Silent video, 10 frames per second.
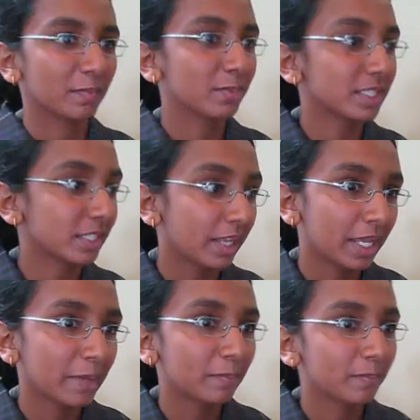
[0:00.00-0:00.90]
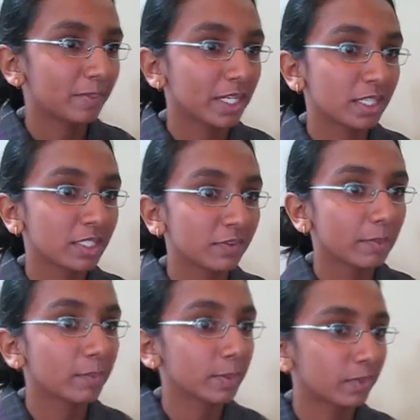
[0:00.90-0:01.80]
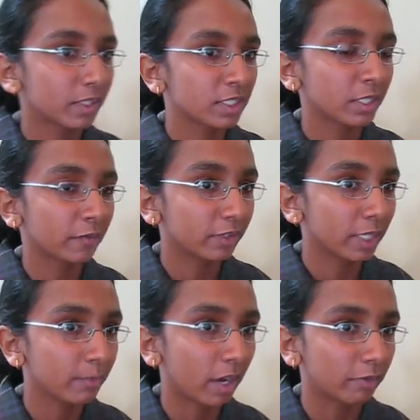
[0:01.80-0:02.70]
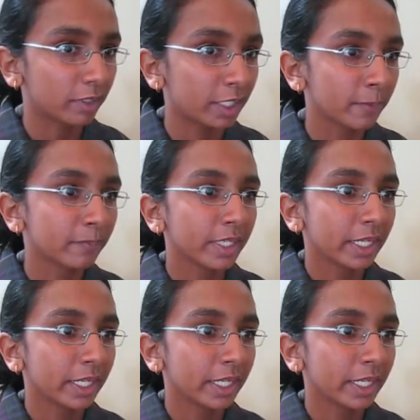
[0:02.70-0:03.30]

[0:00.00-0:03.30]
But today, because of it, people are suffering in poverty,